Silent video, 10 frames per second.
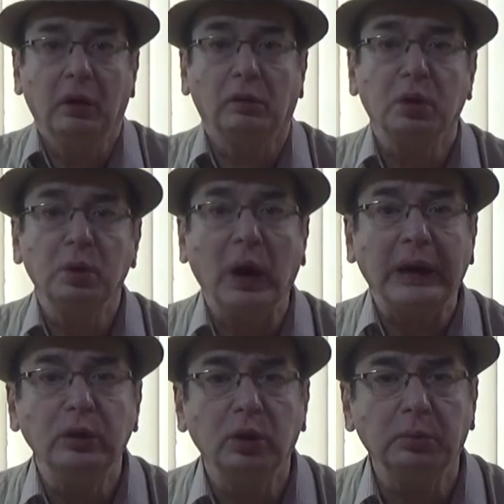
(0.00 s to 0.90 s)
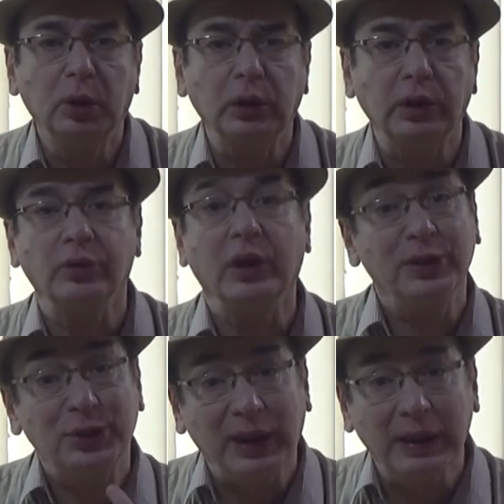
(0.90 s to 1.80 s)
What do I know about it? So I
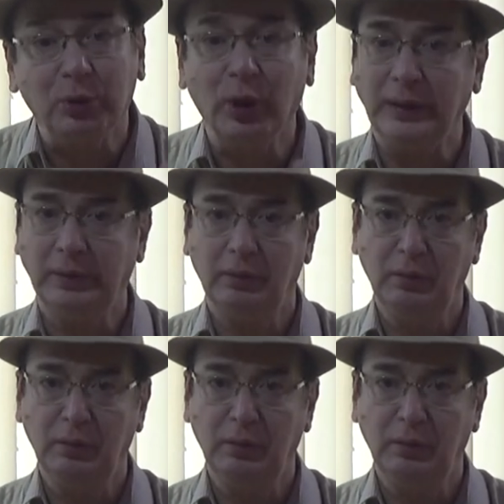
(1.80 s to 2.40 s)
used to keep quiet.